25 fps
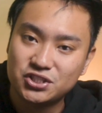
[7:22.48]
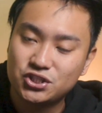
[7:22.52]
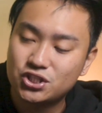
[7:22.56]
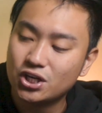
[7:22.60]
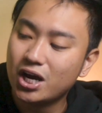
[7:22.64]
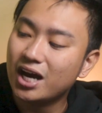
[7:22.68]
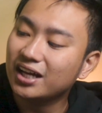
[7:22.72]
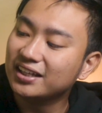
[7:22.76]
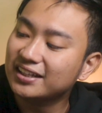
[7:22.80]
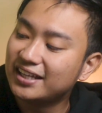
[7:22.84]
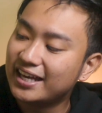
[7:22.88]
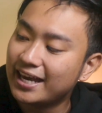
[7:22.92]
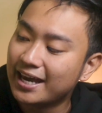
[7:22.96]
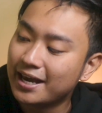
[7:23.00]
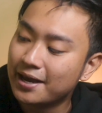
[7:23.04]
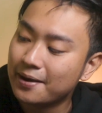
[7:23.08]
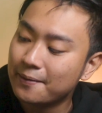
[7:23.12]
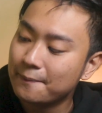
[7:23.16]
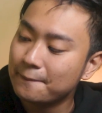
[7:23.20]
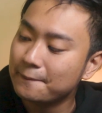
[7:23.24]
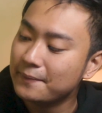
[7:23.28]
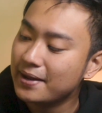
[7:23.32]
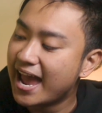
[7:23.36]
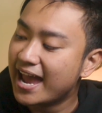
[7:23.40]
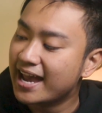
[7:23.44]
John
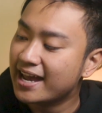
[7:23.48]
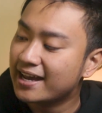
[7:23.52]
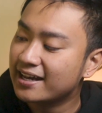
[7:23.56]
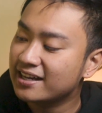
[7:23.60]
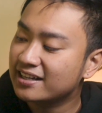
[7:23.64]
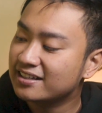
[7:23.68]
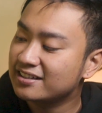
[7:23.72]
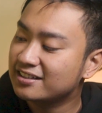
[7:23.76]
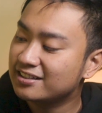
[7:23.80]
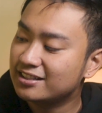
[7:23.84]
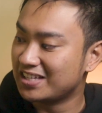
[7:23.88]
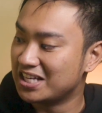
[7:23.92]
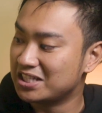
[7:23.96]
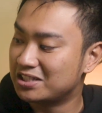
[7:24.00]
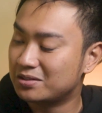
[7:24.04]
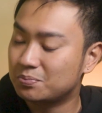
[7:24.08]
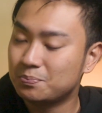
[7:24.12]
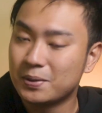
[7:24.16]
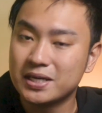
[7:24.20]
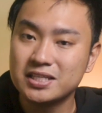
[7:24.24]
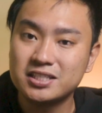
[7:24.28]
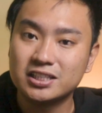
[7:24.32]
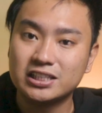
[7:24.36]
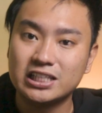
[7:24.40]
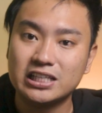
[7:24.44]
Kim, and it's
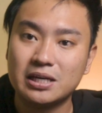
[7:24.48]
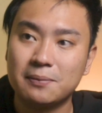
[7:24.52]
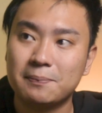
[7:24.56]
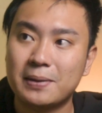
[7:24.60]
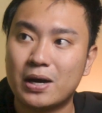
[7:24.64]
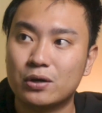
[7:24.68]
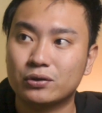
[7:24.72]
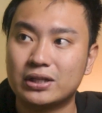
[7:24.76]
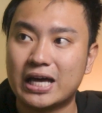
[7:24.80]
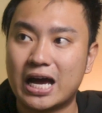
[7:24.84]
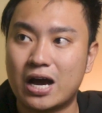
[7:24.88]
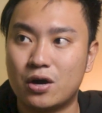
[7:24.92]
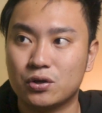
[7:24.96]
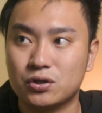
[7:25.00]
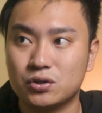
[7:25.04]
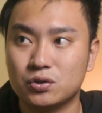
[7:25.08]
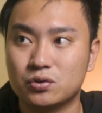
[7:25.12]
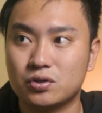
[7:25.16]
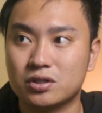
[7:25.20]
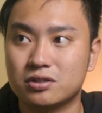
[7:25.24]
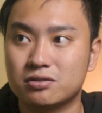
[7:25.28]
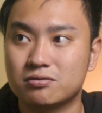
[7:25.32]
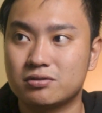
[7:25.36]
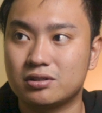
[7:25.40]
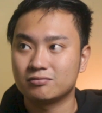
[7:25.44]
basically about how you
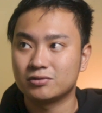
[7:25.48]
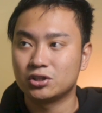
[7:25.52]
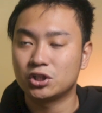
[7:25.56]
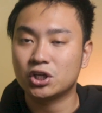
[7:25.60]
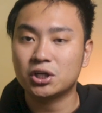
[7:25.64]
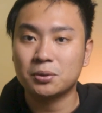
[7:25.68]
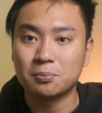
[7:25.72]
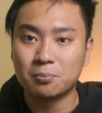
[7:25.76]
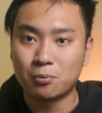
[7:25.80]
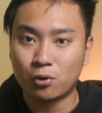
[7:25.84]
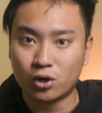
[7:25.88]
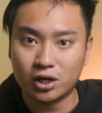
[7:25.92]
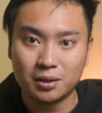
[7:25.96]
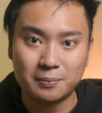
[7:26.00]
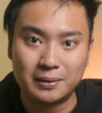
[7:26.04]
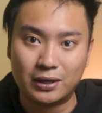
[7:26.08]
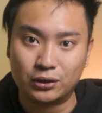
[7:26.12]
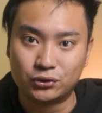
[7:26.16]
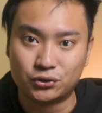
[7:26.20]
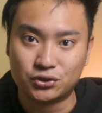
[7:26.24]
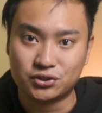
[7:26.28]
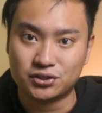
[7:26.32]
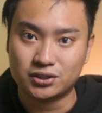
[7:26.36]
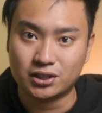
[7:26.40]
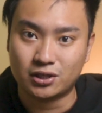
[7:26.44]
could learn more
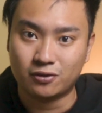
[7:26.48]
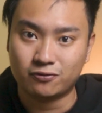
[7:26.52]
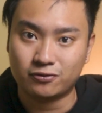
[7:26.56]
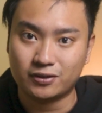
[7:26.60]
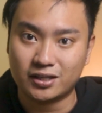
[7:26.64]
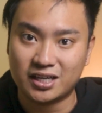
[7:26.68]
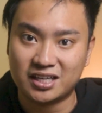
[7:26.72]
about yourself.